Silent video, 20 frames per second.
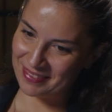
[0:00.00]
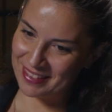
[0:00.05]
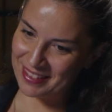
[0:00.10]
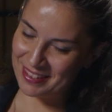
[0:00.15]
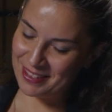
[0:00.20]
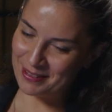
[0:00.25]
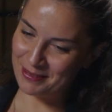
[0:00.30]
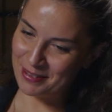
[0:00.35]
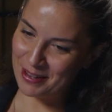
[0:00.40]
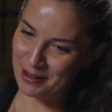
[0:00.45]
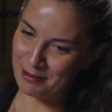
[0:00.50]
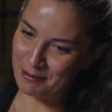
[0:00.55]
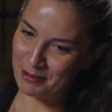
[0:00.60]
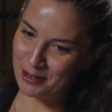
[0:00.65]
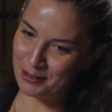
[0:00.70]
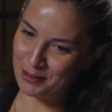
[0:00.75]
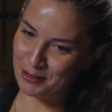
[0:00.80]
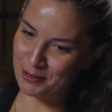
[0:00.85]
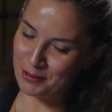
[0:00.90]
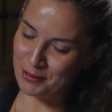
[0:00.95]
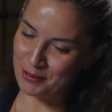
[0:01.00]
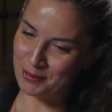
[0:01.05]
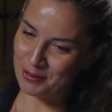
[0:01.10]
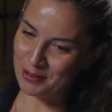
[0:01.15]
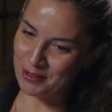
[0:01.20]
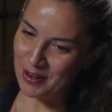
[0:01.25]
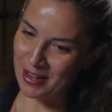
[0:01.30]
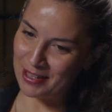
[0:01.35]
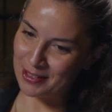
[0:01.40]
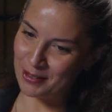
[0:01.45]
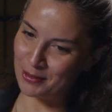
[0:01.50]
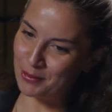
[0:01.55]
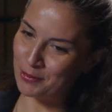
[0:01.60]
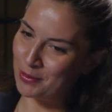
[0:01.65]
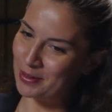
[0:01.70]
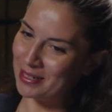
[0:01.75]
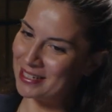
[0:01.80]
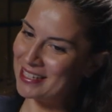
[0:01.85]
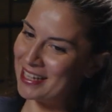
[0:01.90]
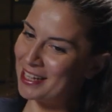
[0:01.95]
This is why I wanted to ask you,
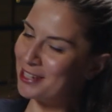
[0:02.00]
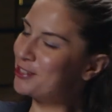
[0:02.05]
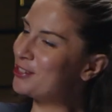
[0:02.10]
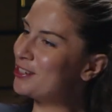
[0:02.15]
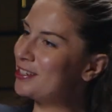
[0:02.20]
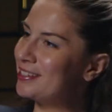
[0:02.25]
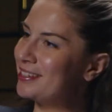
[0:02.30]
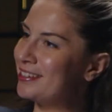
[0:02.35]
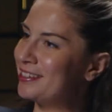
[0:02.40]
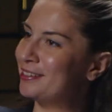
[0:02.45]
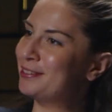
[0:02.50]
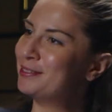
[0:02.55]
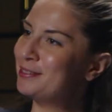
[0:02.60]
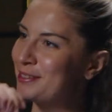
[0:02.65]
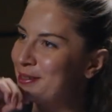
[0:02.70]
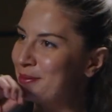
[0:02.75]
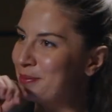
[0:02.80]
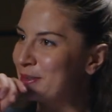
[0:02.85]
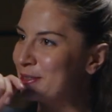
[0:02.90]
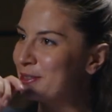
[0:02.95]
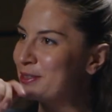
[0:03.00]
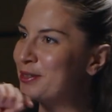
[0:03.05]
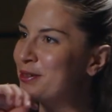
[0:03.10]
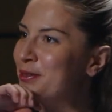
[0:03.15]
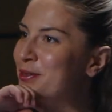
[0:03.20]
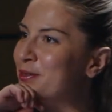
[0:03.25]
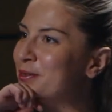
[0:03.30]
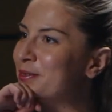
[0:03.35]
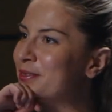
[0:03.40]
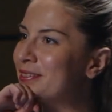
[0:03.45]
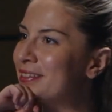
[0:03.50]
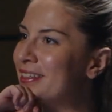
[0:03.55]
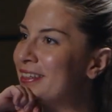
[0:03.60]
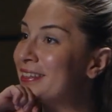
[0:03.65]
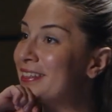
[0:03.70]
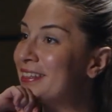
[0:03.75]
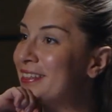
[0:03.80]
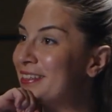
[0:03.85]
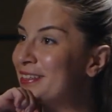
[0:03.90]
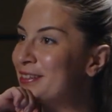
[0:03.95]
what is actually the ultimate goal?
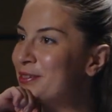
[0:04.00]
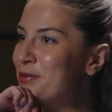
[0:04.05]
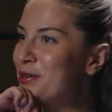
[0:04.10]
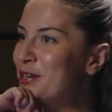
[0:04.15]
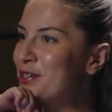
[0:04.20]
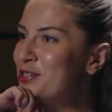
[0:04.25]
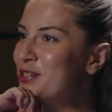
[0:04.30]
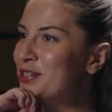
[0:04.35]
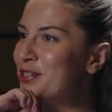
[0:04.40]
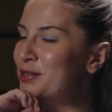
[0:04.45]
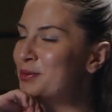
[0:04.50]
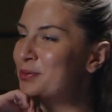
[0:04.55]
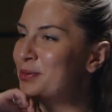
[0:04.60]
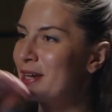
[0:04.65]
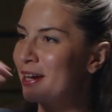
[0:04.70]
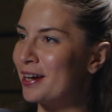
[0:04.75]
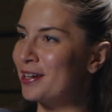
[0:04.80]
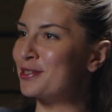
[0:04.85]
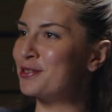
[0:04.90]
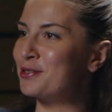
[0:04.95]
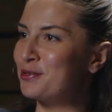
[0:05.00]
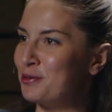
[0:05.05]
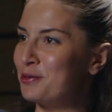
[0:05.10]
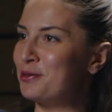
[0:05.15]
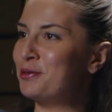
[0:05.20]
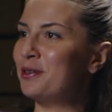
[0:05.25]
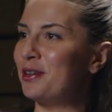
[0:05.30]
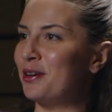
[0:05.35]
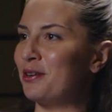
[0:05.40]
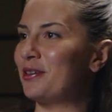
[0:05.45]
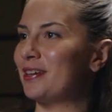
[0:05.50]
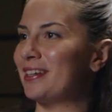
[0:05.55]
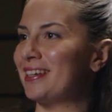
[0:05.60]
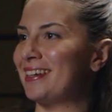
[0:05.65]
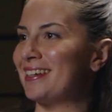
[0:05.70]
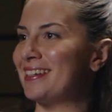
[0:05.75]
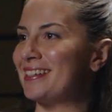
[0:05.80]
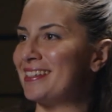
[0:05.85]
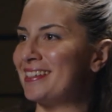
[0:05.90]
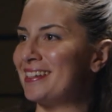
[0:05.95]
And the question that we ask to all our
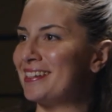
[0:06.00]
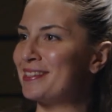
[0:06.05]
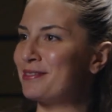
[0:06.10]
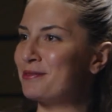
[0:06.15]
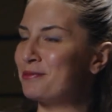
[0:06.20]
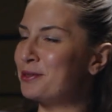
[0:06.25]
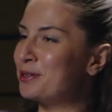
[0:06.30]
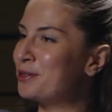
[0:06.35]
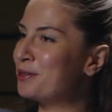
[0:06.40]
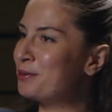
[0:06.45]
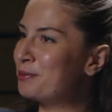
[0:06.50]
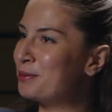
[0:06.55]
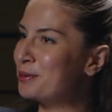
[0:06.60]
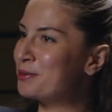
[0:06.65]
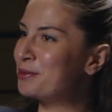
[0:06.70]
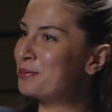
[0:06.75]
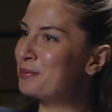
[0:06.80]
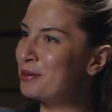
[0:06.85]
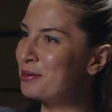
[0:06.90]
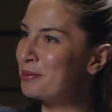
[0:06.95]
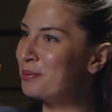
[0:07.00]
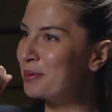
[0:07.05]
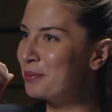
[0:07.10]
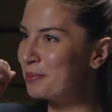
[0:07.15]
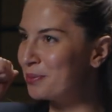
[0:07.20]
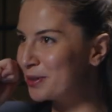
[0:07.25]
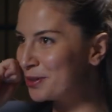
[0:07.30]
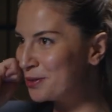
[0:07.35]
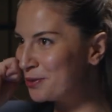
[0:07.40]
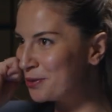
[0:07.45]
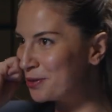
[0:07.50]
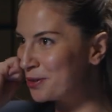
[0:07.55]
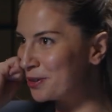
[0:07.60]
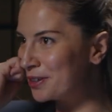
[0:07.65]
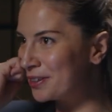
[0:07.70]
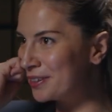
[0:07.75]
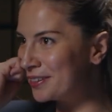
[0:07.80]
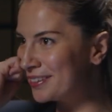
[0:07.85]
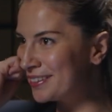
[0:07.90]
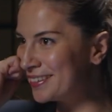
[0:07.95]
guests is, what do you want to be remembered
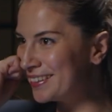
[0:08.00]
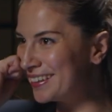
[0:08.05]
for?